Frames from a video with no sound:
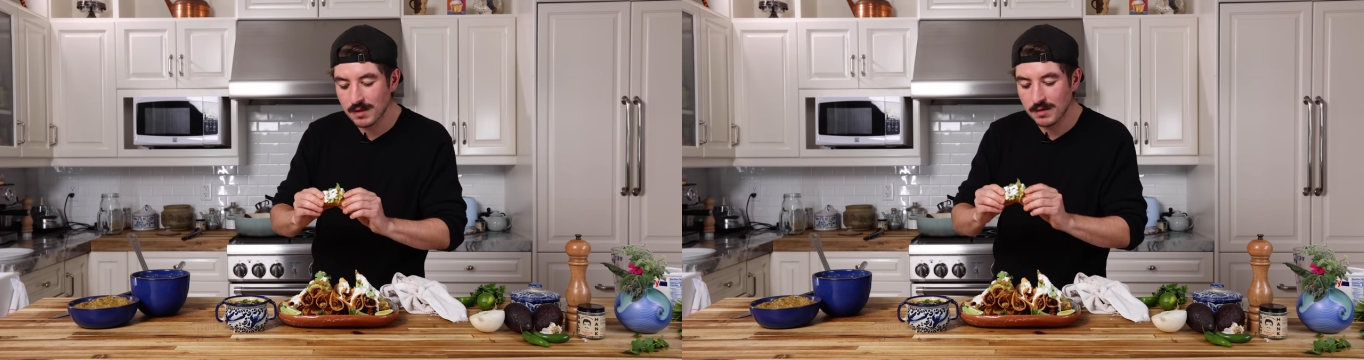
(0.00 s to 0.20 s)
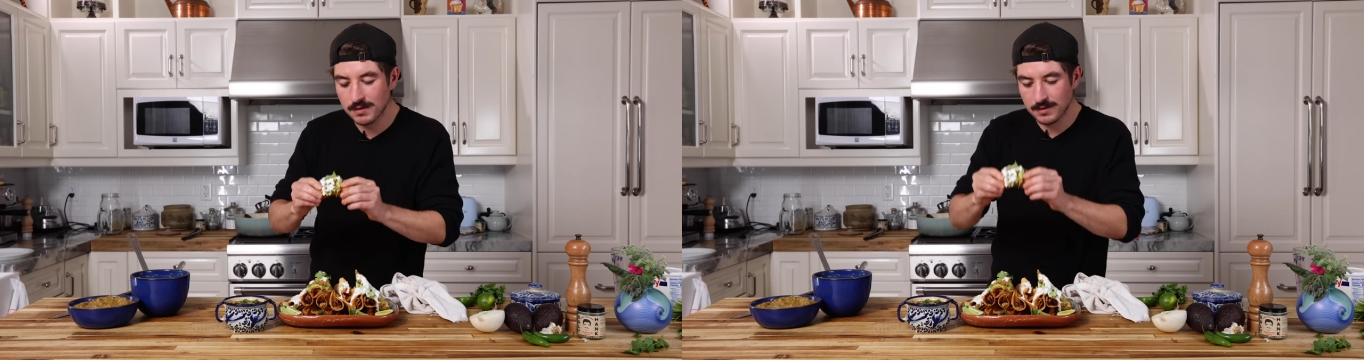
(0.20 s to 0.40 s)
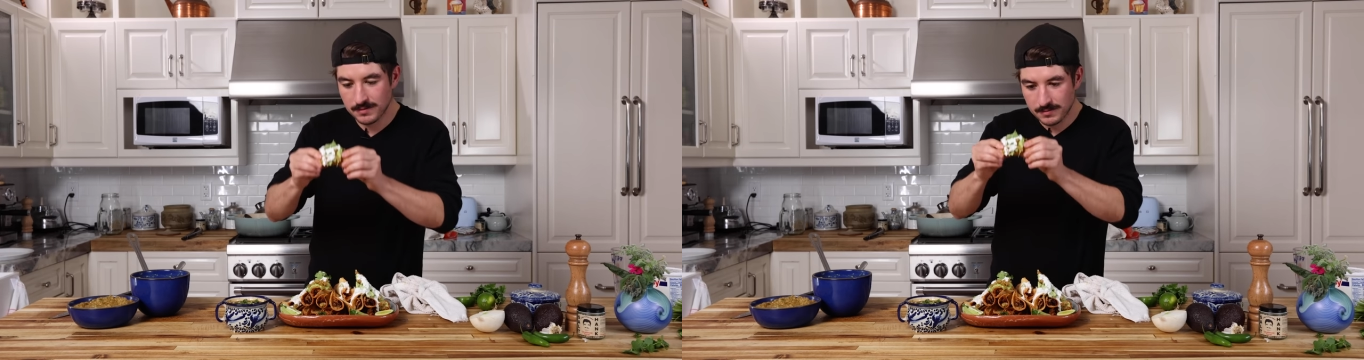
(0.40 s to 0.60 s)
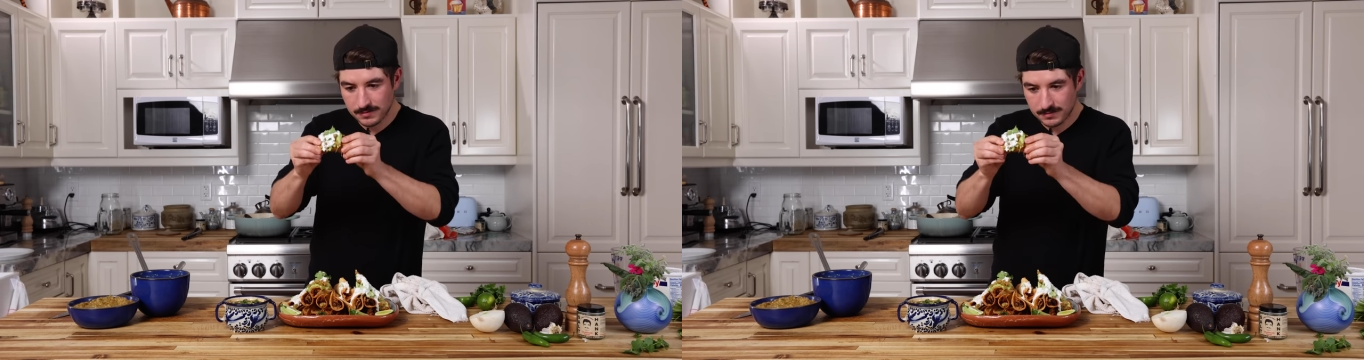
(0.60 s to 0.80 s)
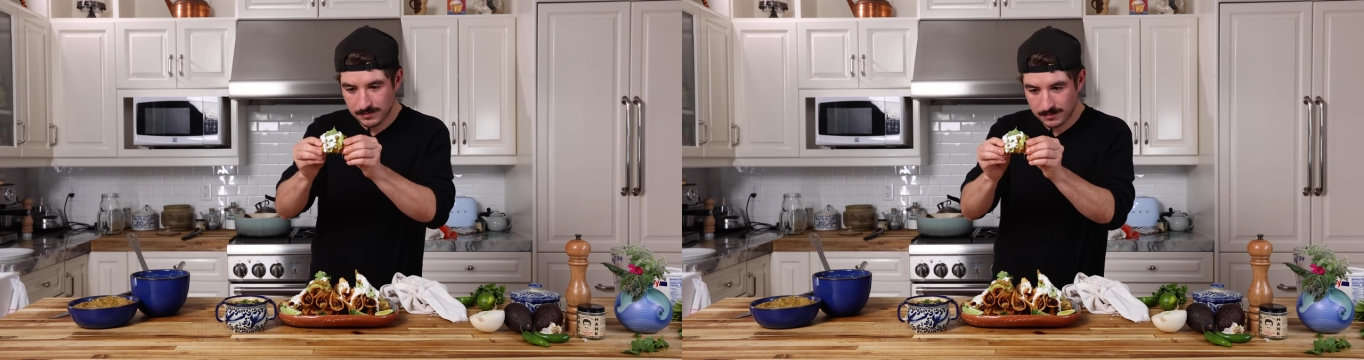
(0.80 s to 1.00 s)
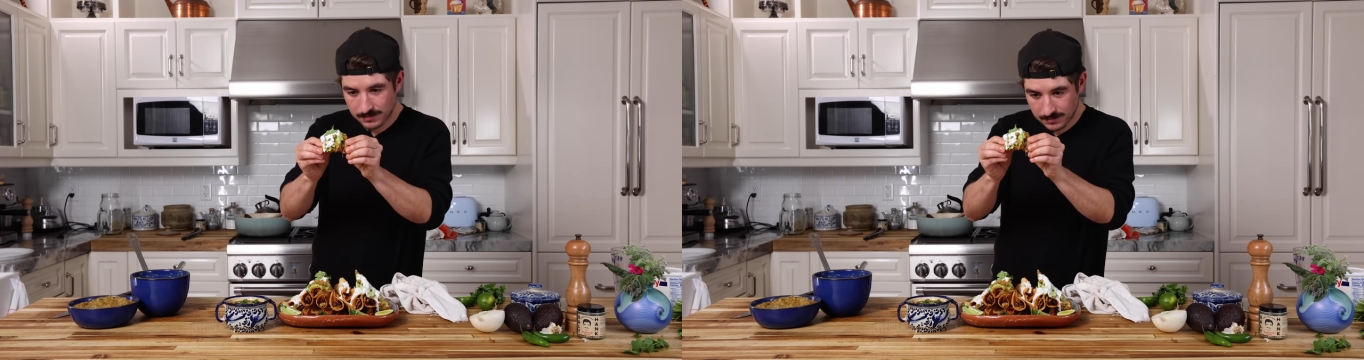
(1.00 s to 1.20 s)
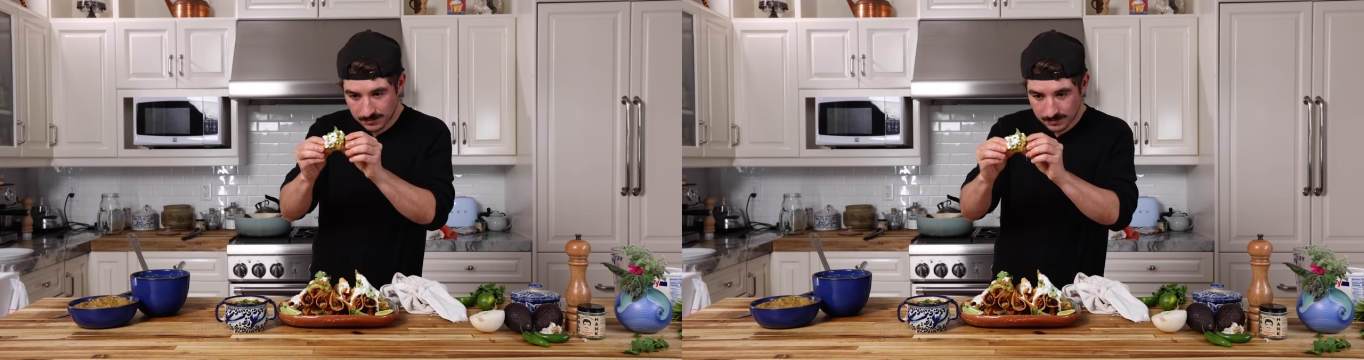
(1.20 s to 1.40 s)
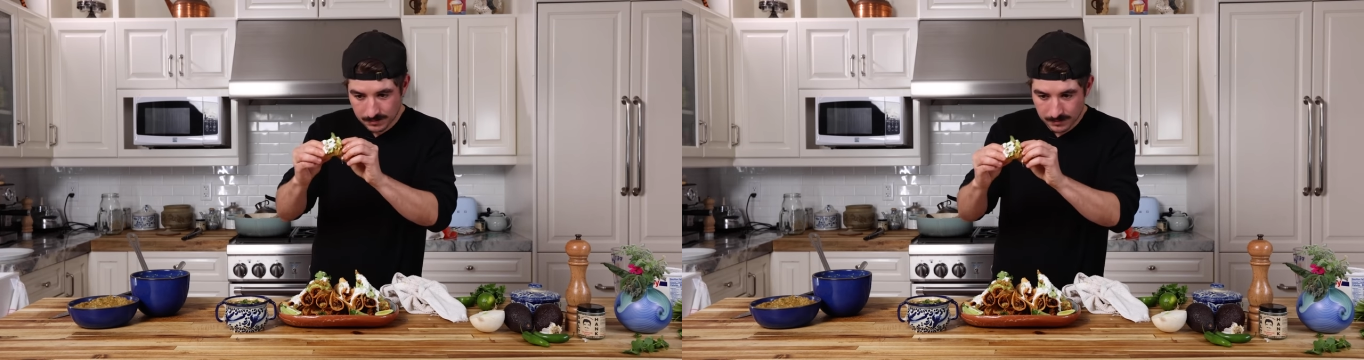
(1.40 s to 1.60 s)

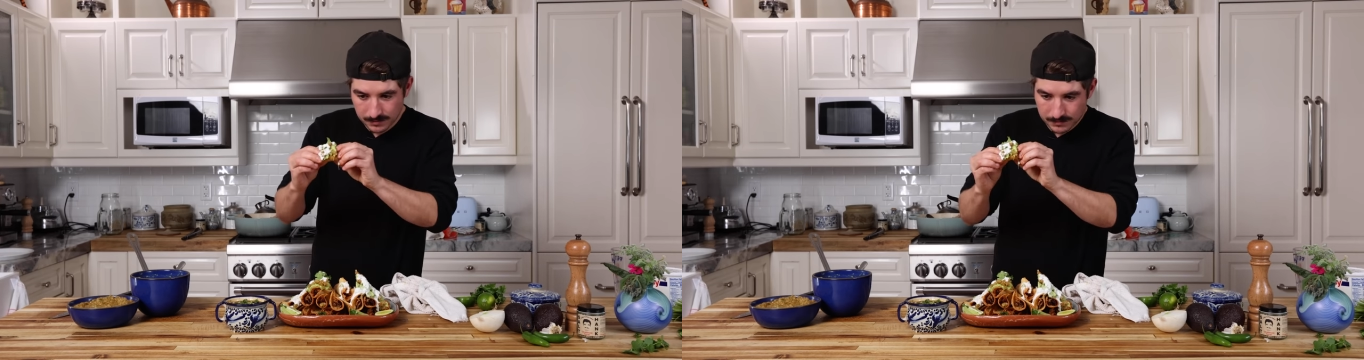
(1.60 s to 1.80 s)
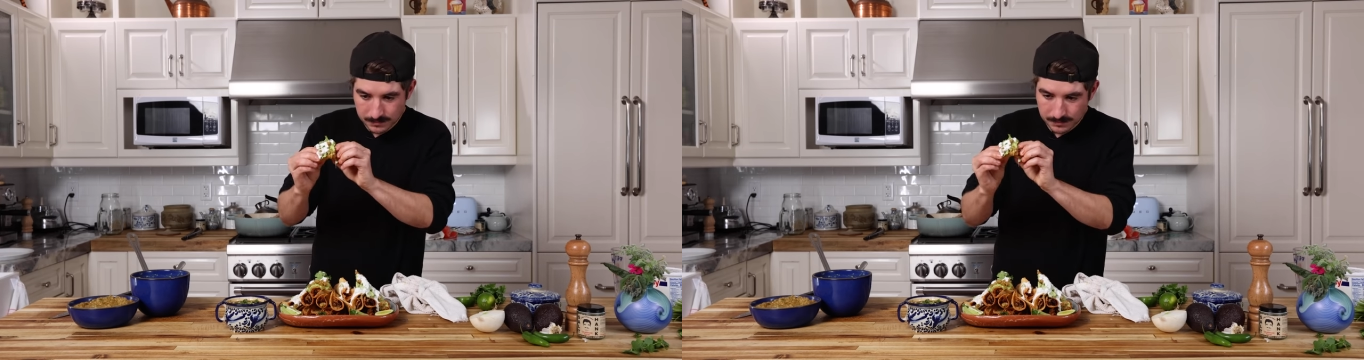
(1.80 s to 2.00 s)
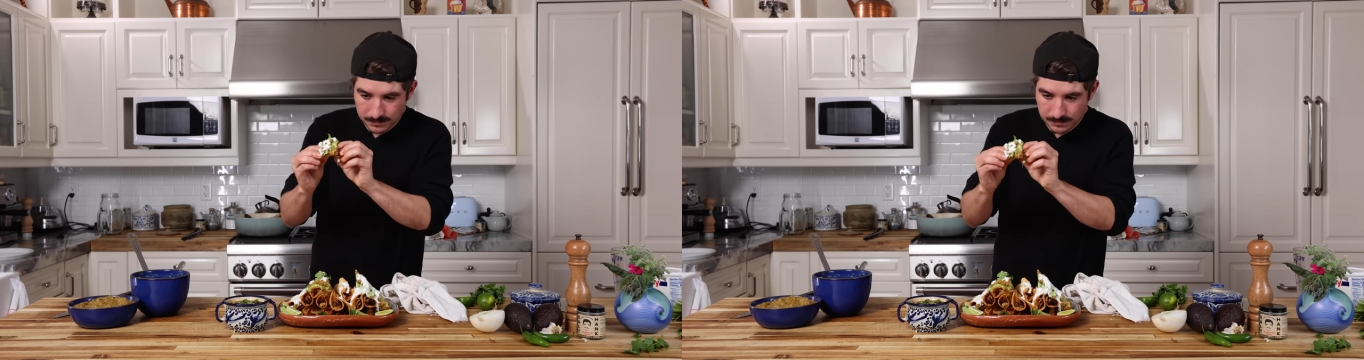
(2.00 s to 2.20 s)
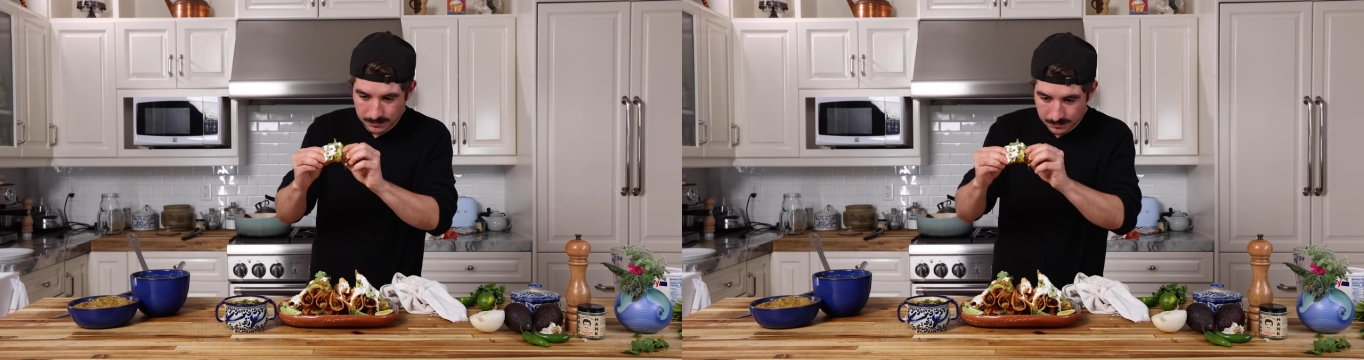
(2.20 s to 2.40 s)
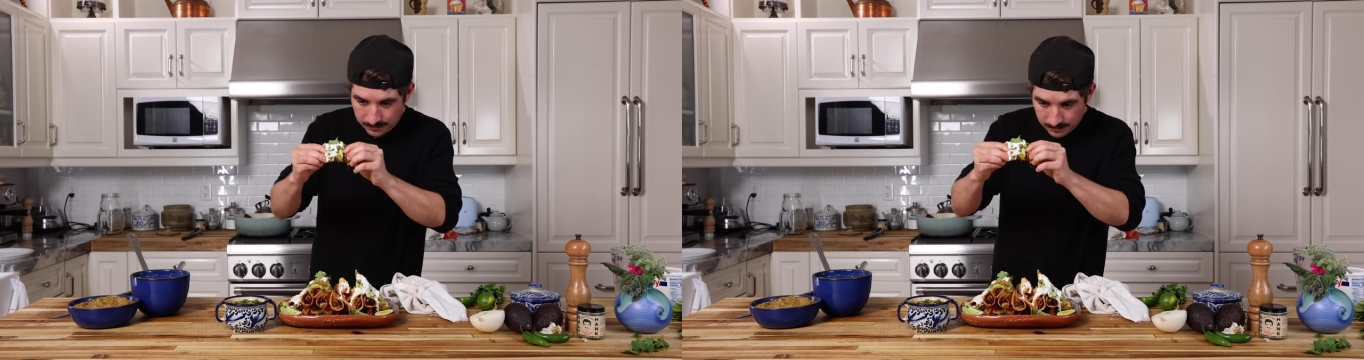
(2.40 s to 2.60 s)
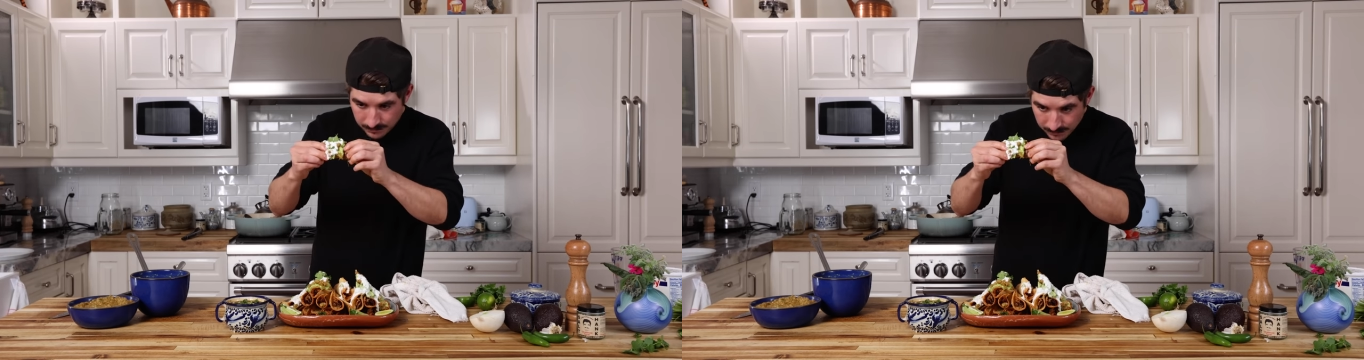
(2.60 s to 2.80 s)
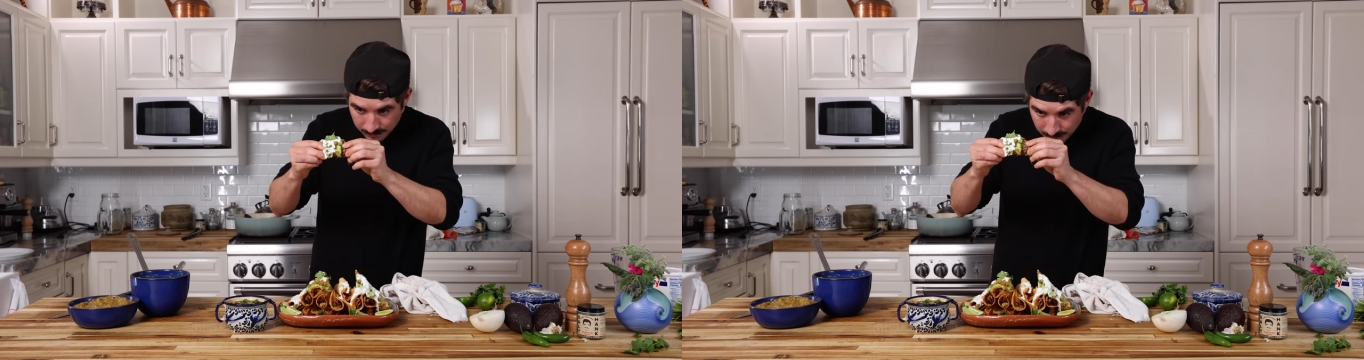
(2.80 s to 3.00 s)
Nothing is said.